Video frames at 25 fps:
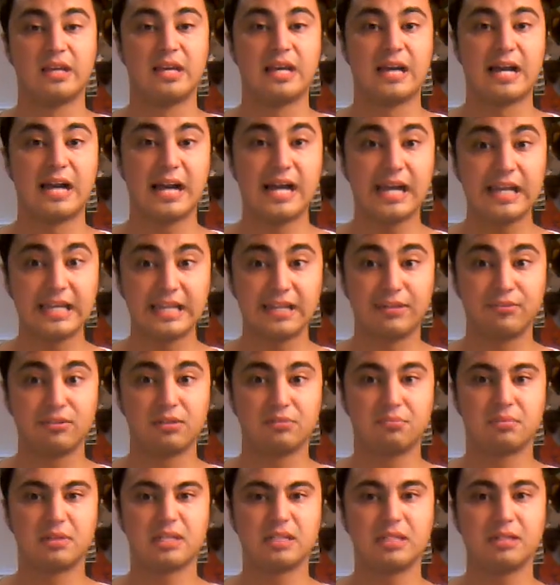Hi
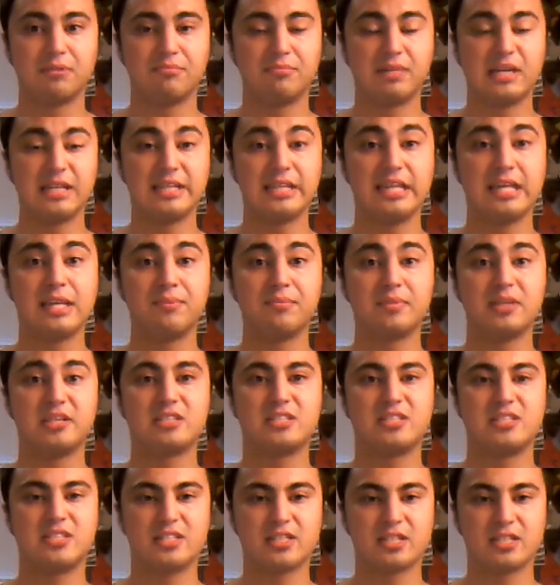everybody, my name
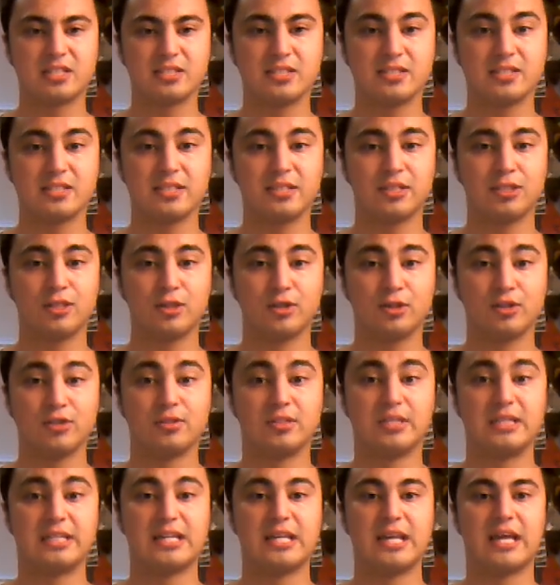is Justin Hoodie,